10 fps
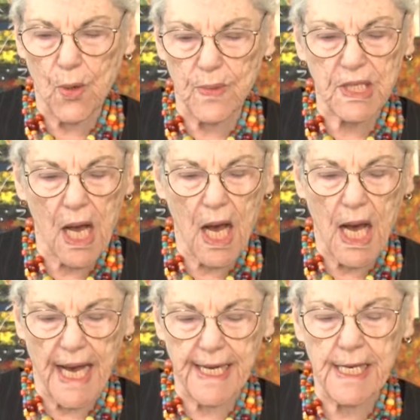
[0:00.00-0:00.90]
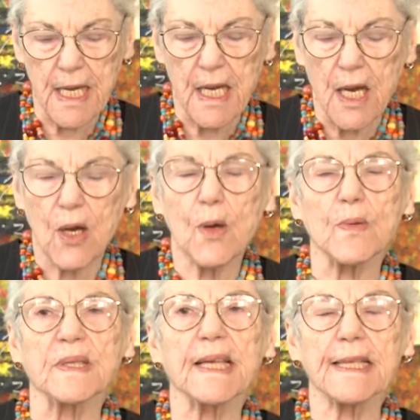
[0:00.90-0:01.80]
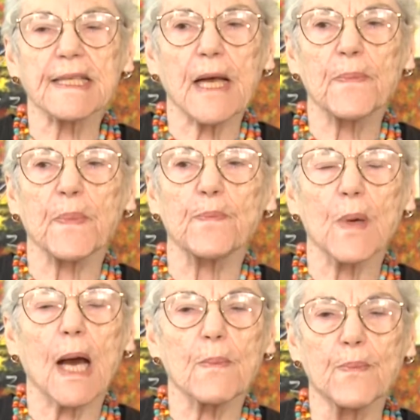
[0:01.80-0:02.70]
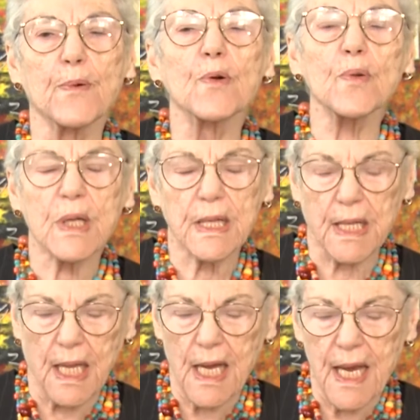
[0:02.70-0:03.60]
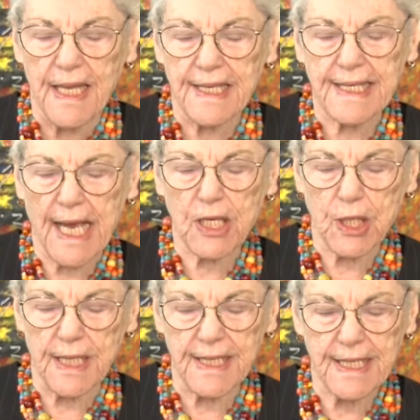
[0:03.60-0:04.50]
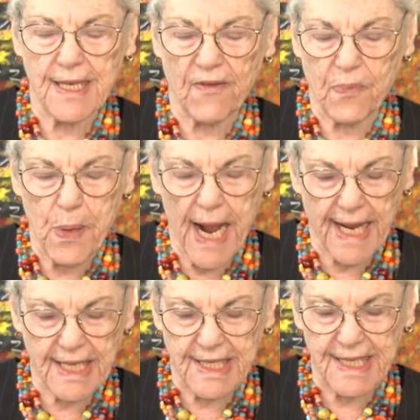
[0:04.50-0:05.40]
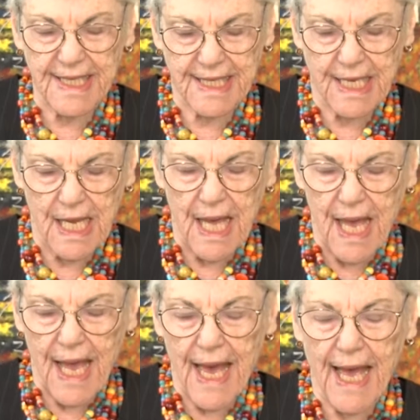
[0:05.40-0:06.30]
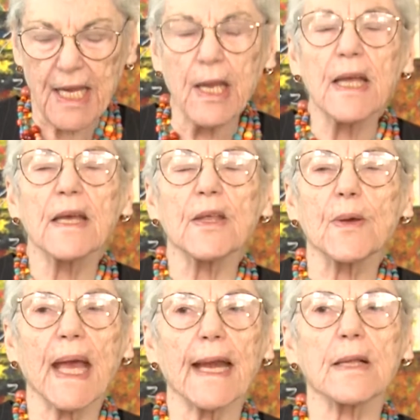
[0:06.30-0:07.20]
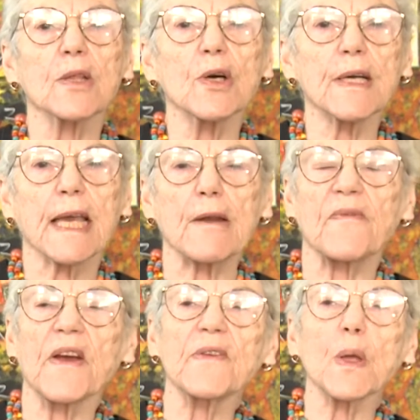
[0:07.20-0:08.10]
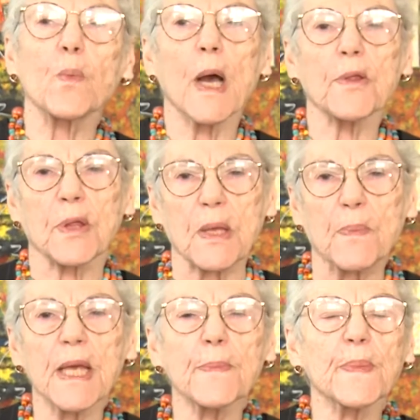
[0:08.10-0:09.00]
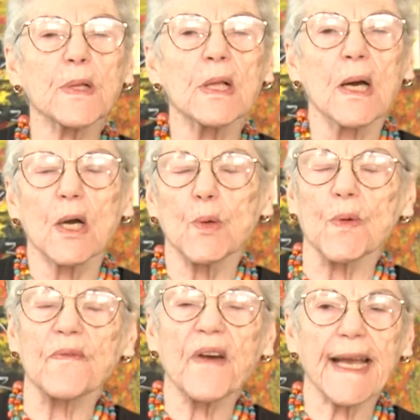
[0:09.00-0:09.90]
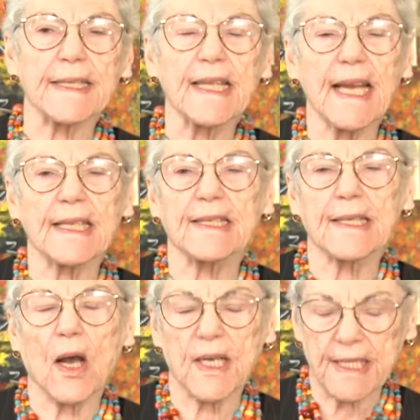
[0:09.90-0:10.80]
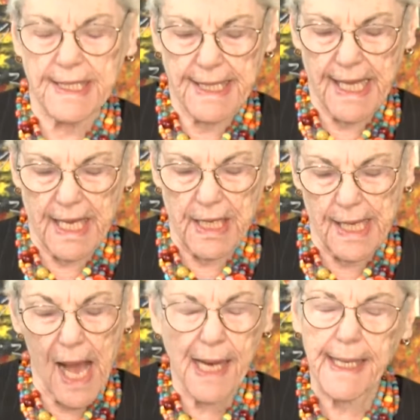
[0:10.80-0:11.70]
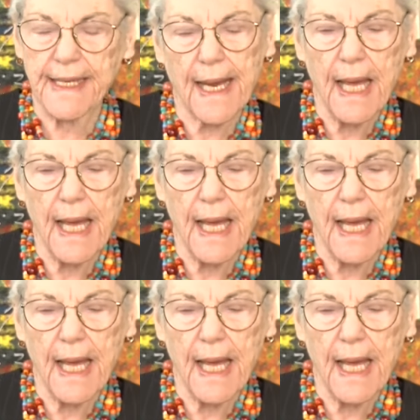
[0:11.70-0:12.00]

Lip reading: Todd, who sets up brutal sessions of practice. And you get a look at very wealthy people who invite tennis stars to their yacht.